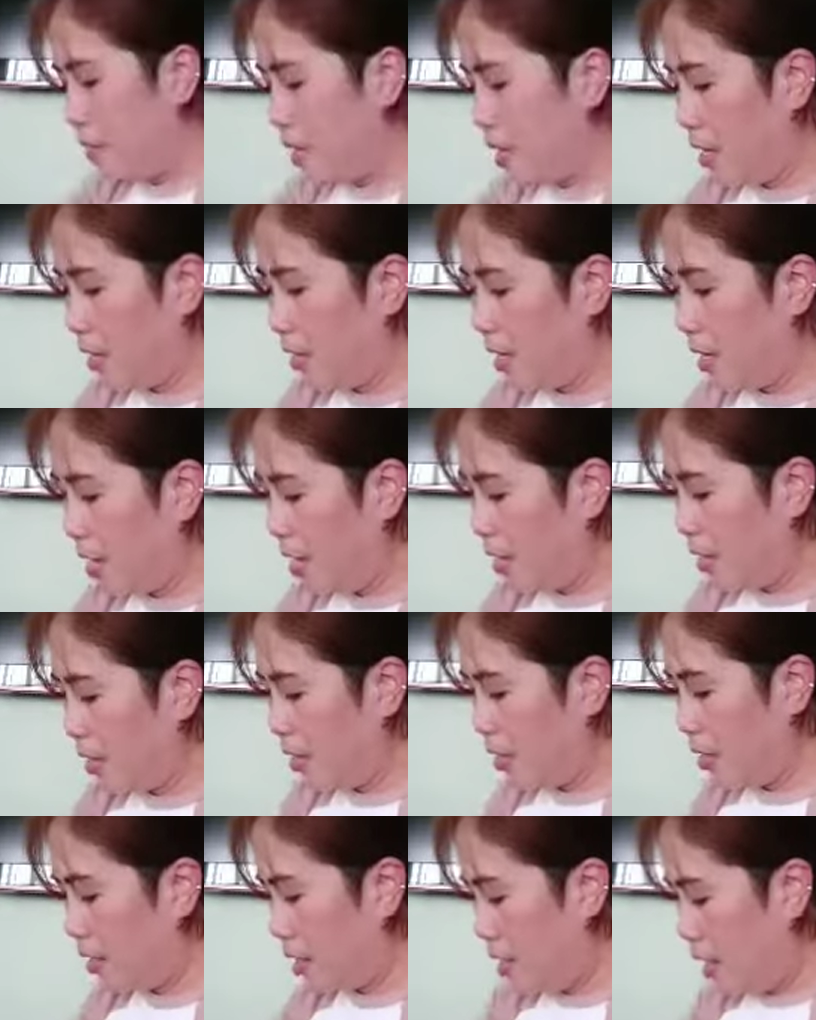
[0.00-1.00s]
mga
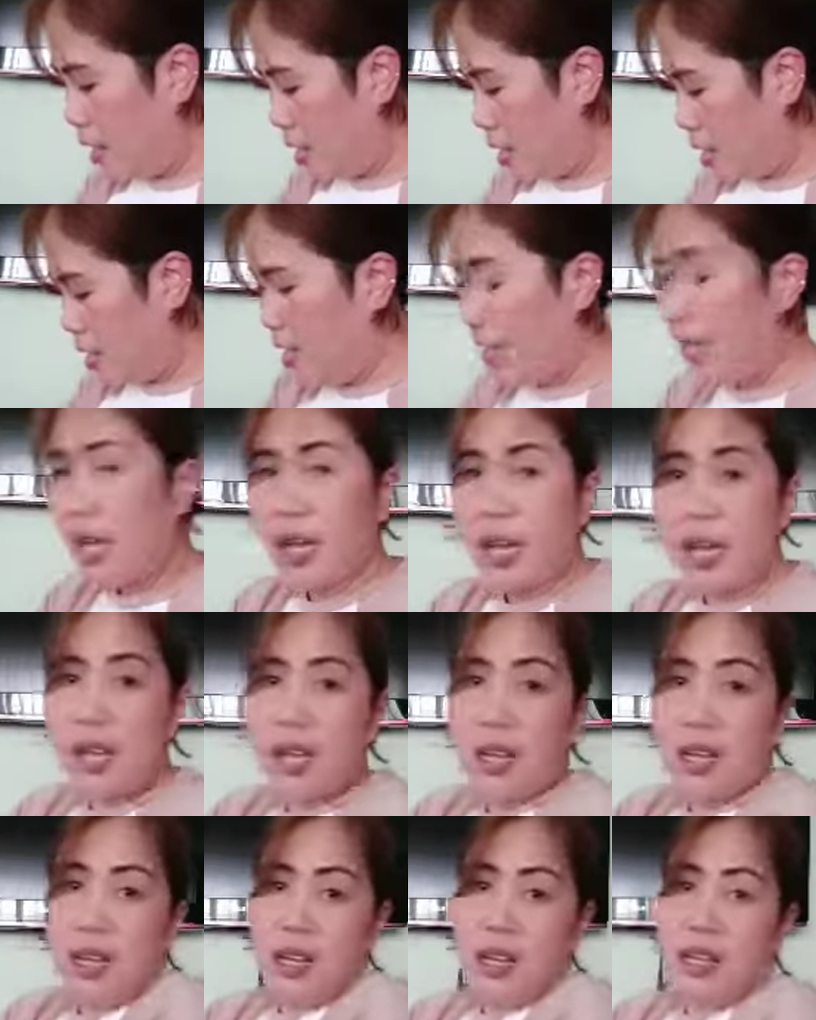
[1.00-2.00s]
things
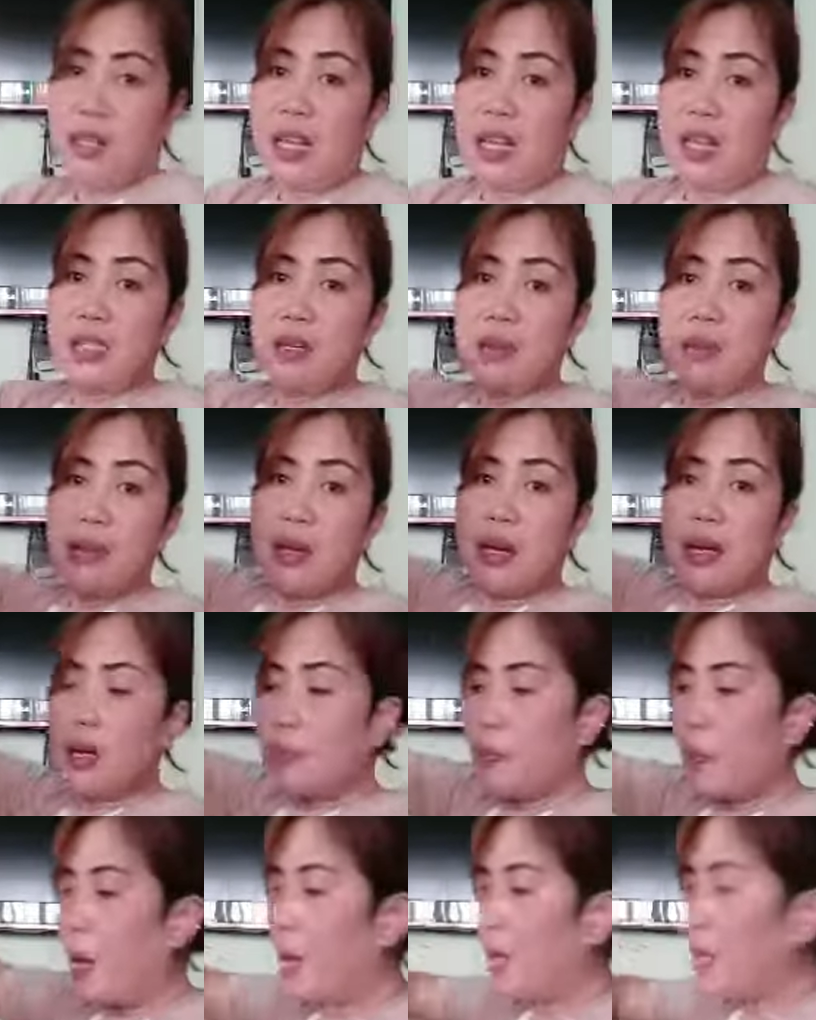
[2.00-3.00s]
na nasa mga
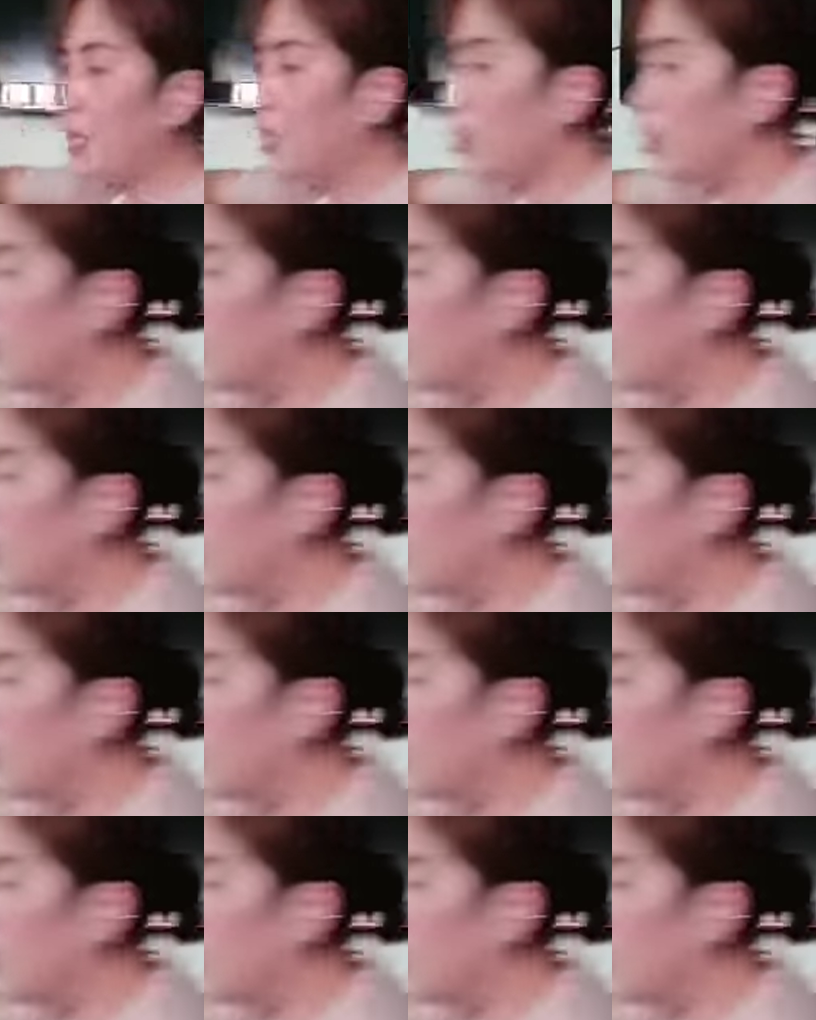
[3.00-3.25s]
packing